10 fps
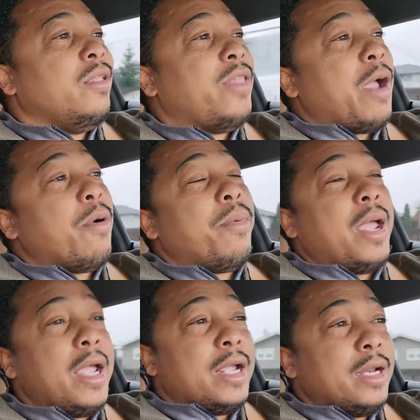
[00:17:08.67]
they were
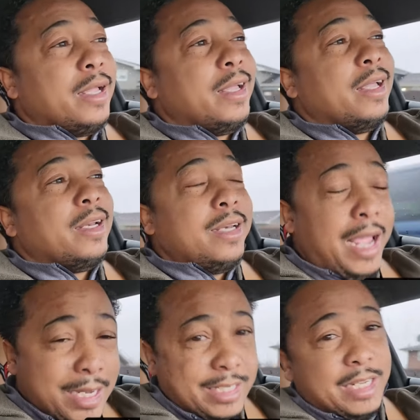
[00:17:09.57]
paying
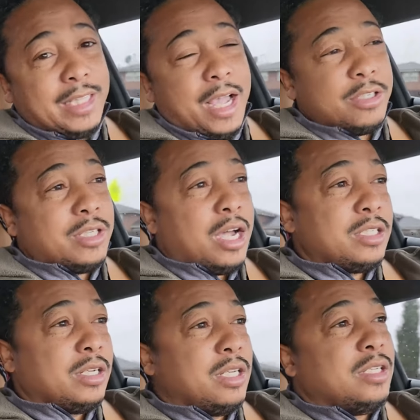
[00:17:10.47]

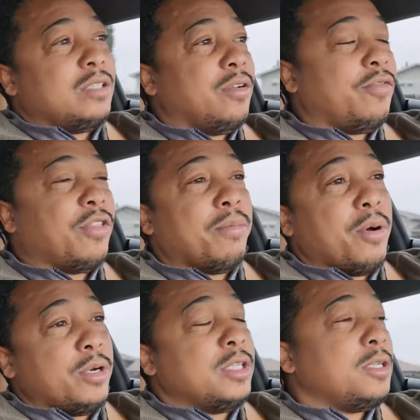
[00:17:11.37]
$19,000 for the
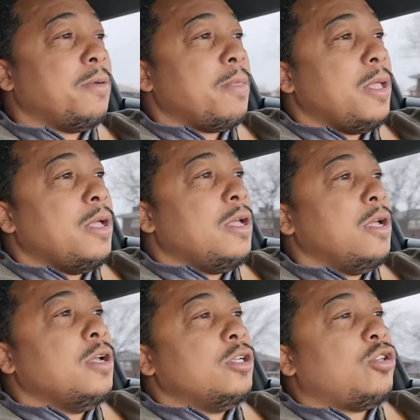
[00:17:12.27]
bonus.
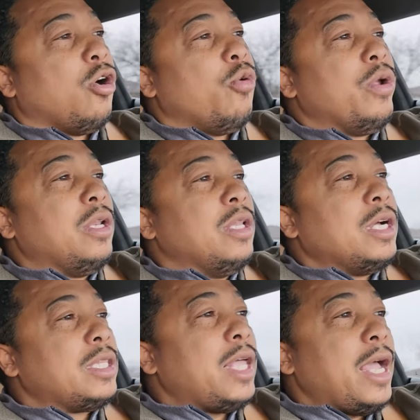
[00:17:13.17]
So we
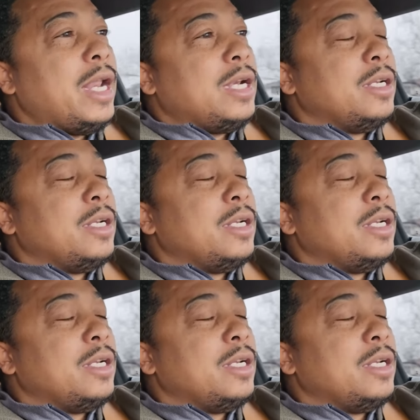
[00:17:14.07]
looked at